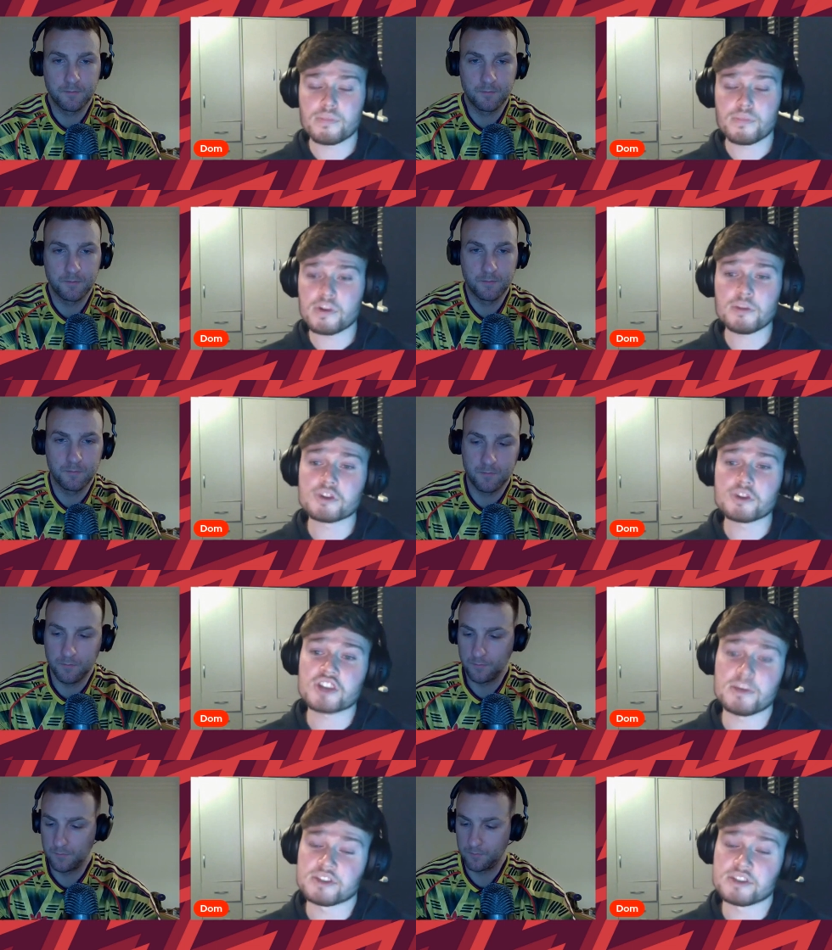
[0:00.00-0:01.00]
Speaker 1: pretty much
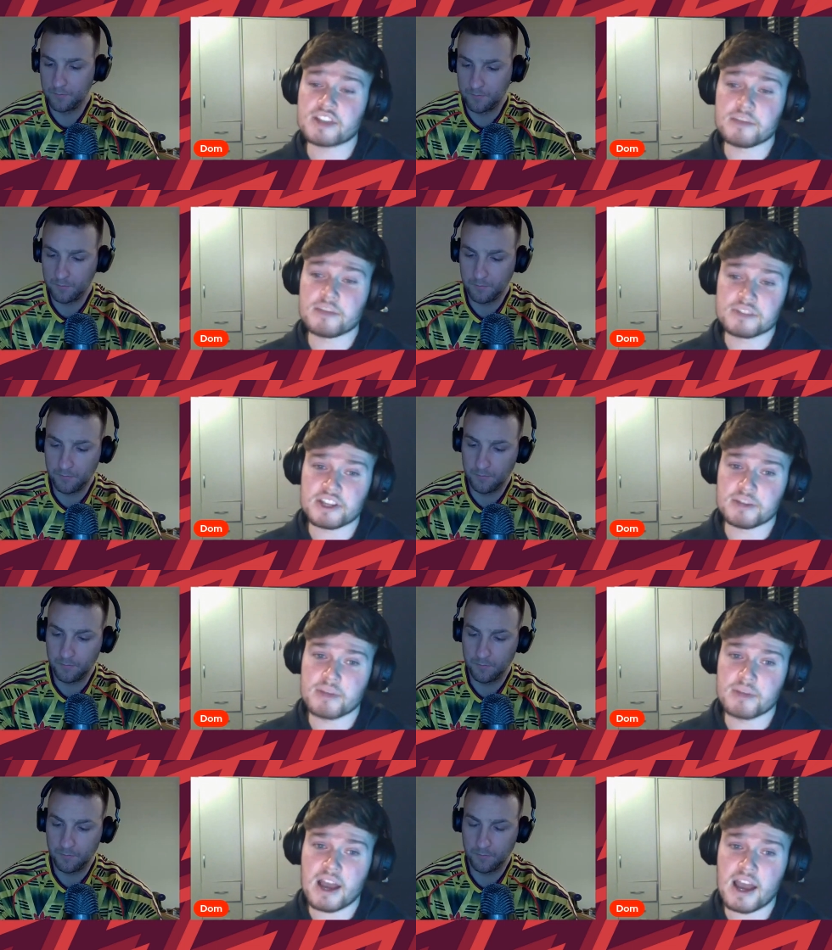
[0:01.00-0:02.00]
keep the same
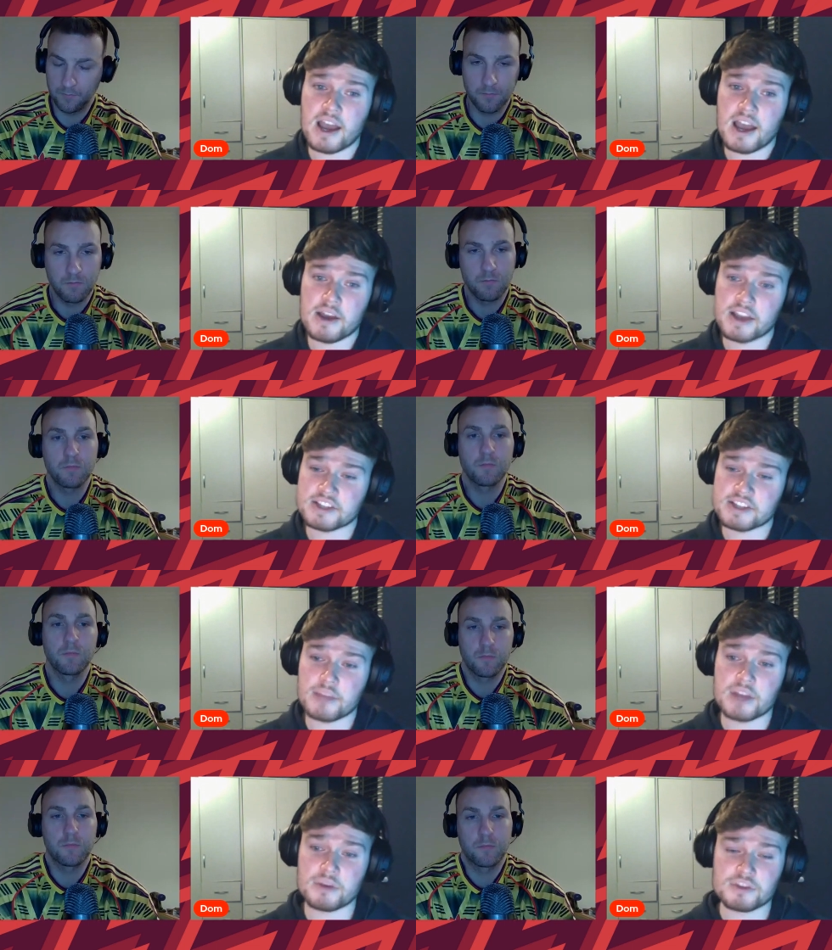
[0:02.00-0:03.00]
team, uh,
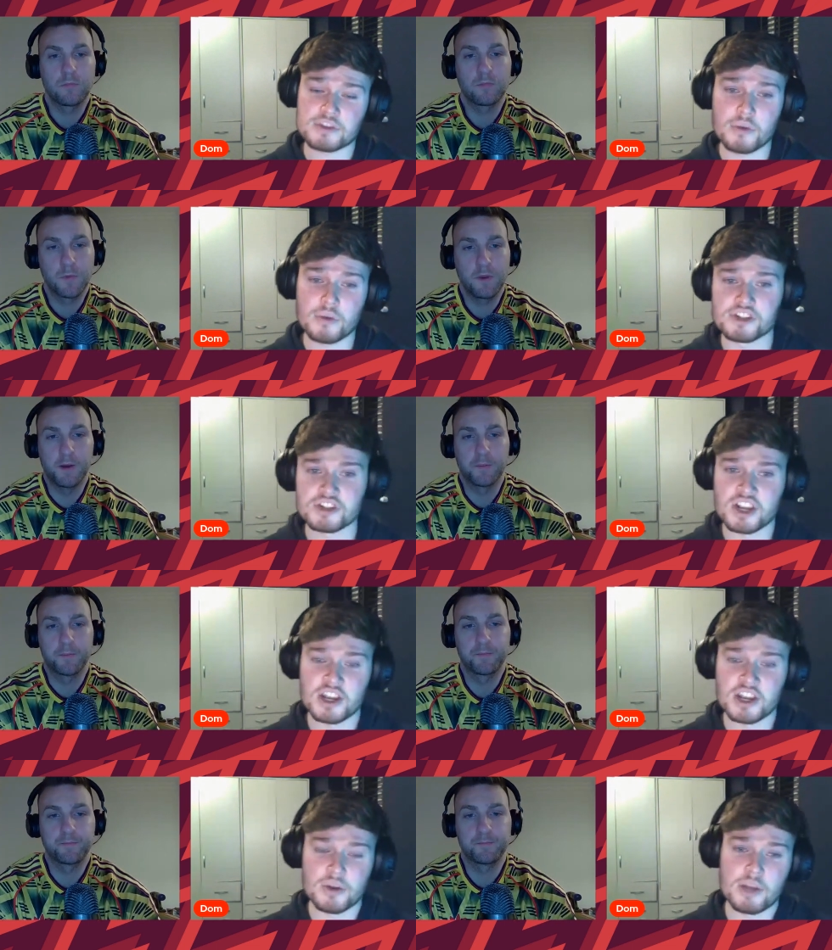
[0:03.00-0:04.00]
except I would swap
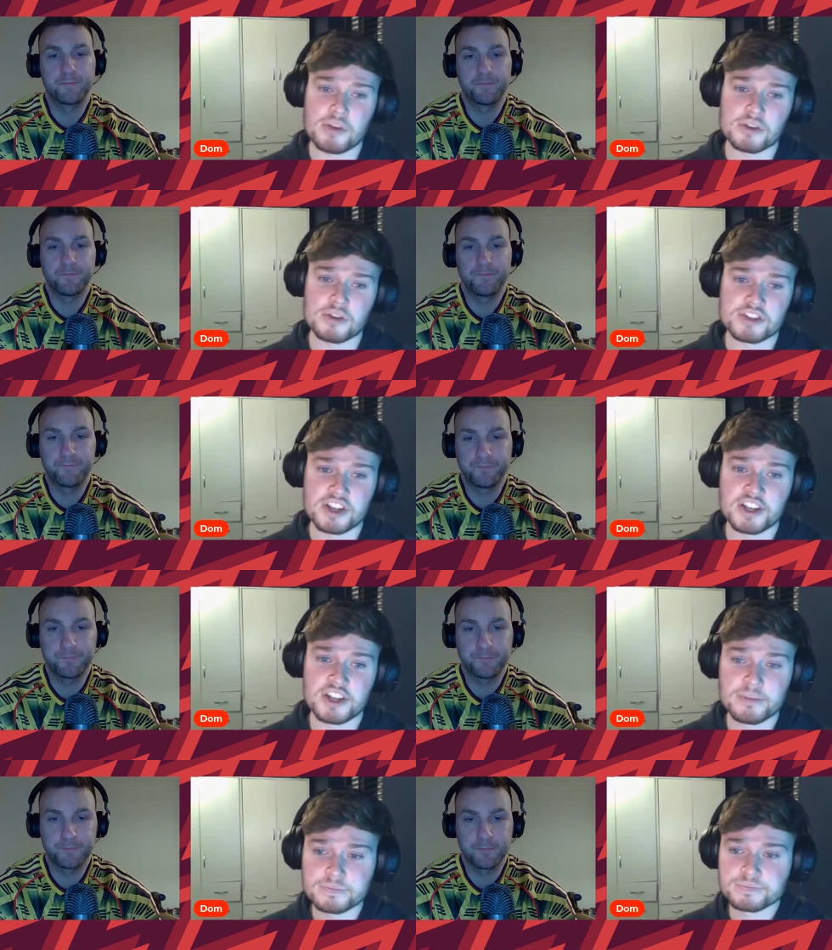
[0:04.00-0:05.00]
Zinchenko yeah. and I'd bring on
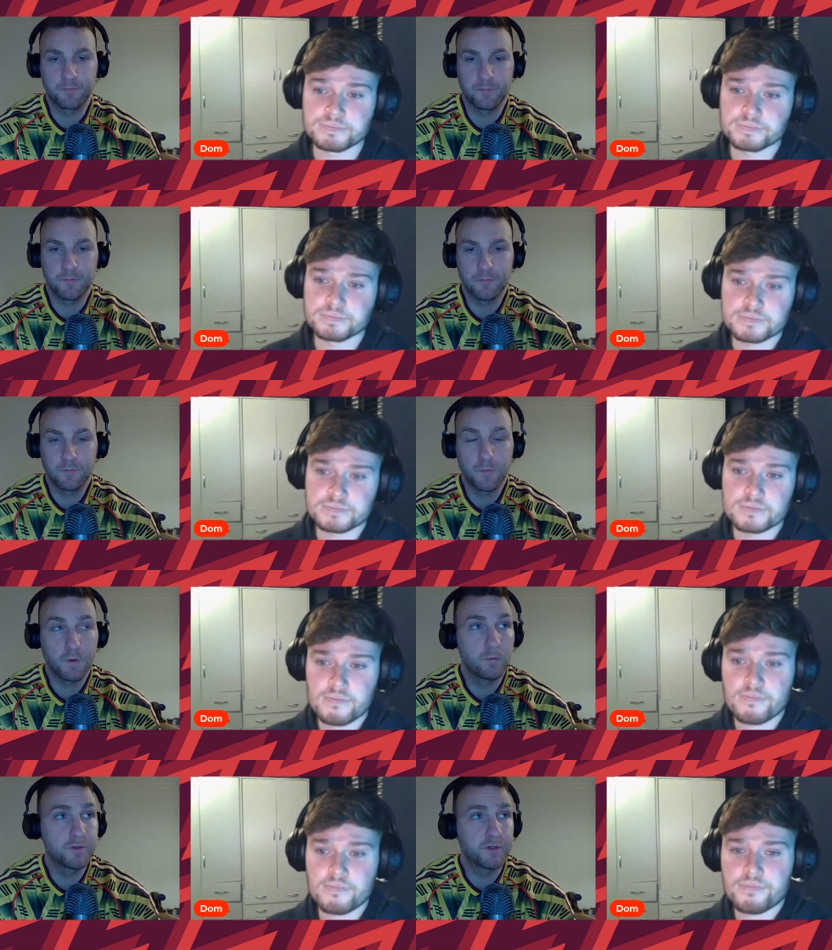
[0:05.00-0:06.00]
Tierney.
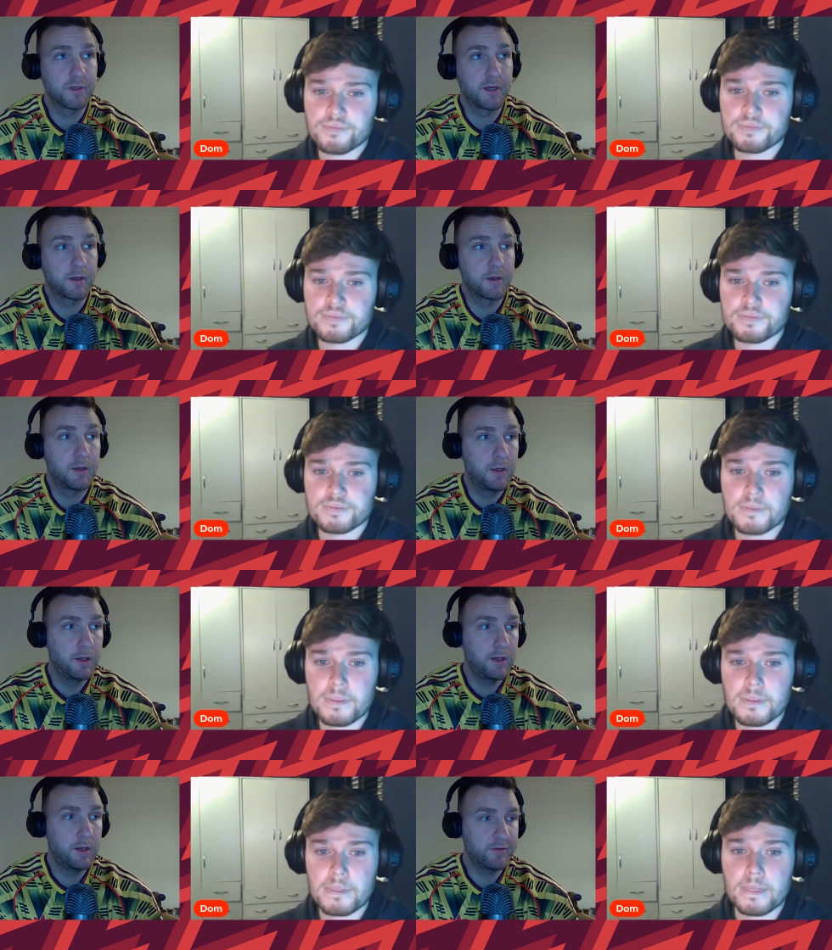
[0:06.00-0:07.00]
Speaker 2: Would you? Yeah,
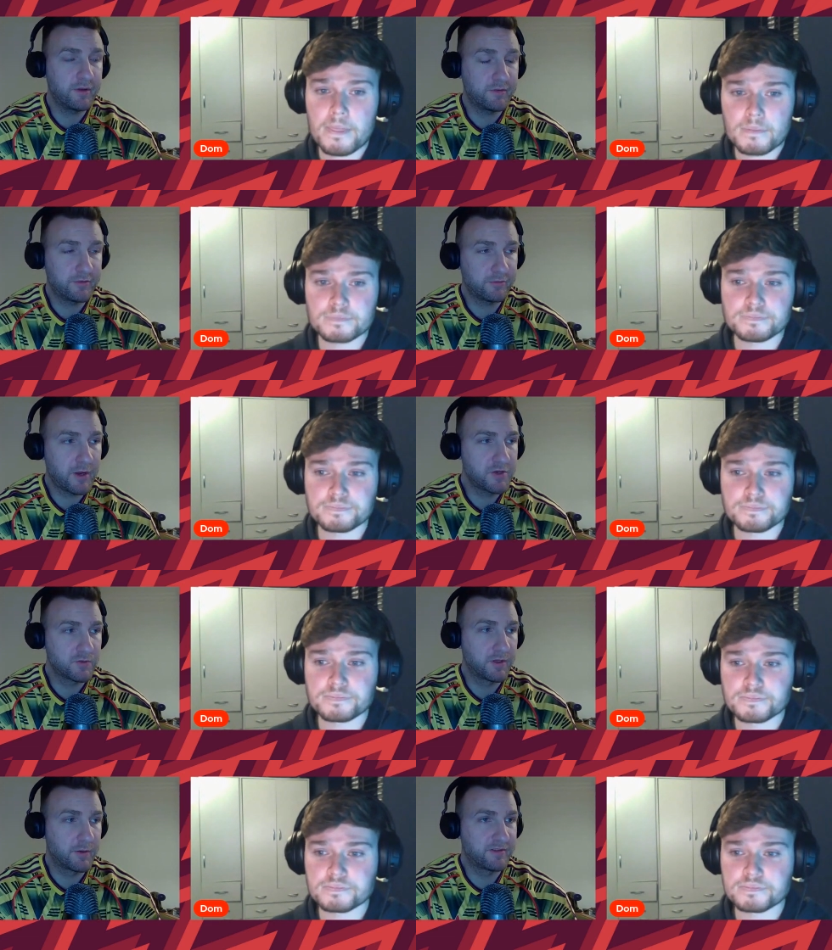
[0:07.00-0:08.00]
it was. It's a
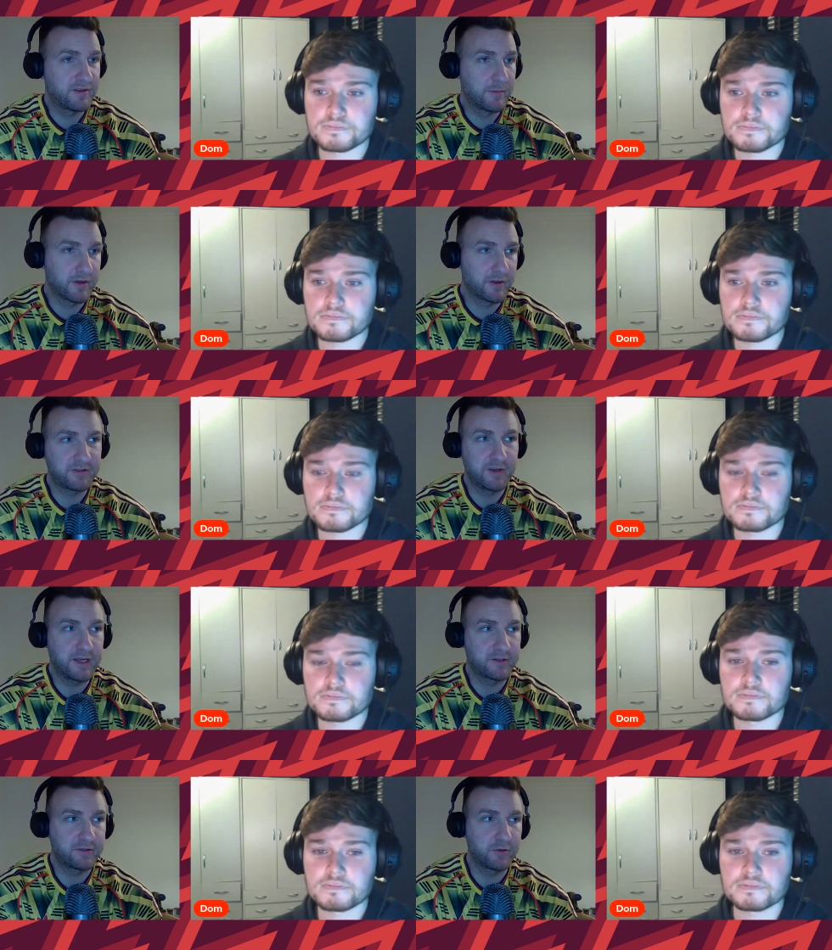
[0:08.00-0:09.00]
strange one though, isn't it? Because
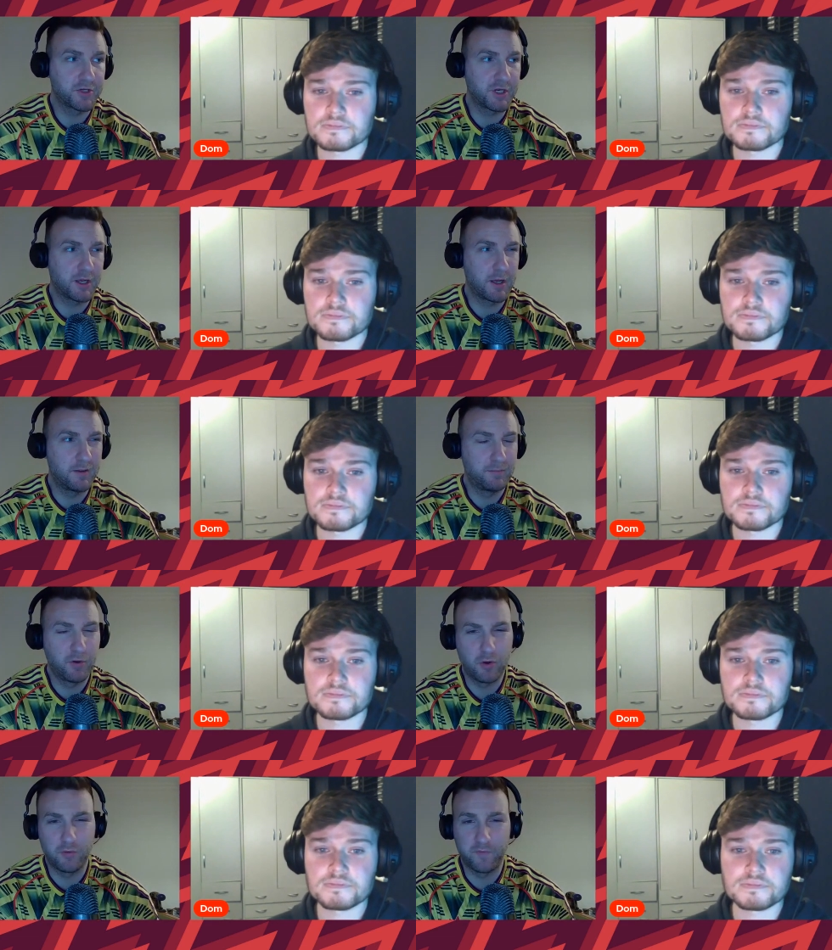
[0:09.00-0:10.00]
he had such a
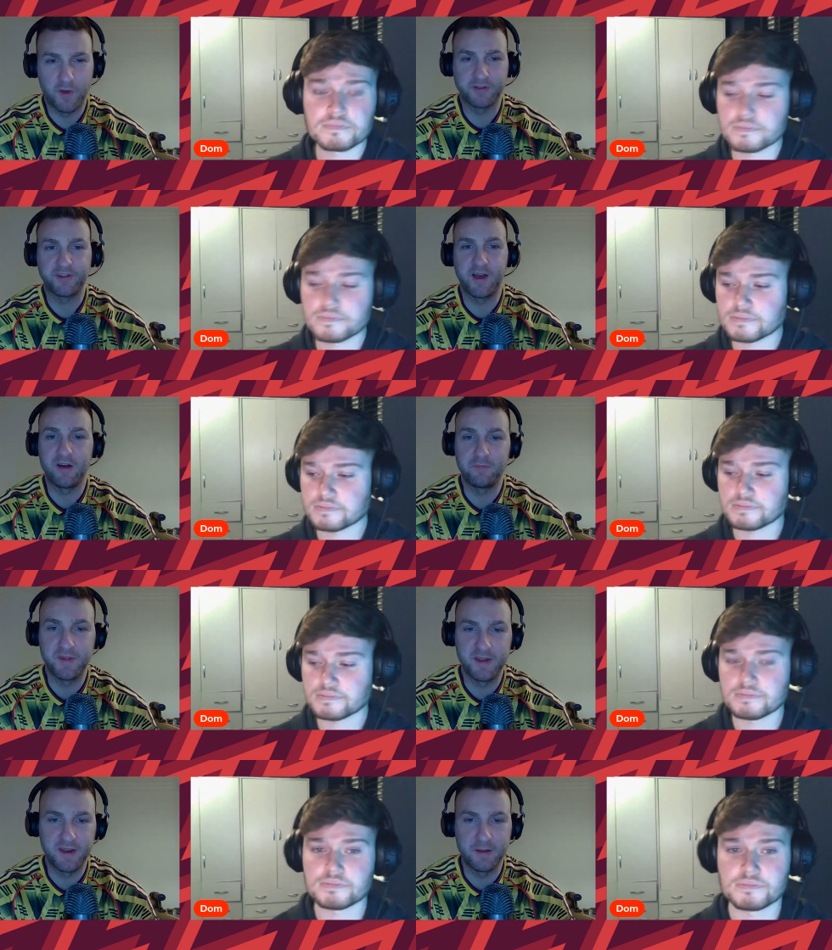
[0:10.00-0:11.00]
poor first half,
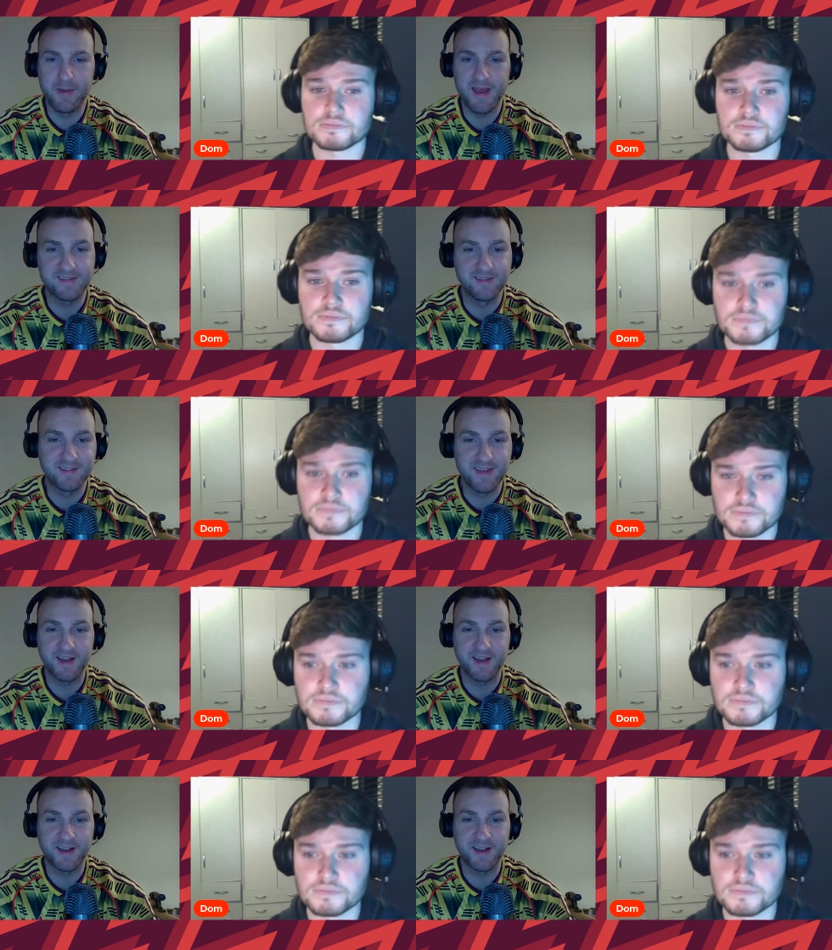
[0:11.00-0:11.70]
but then an amazing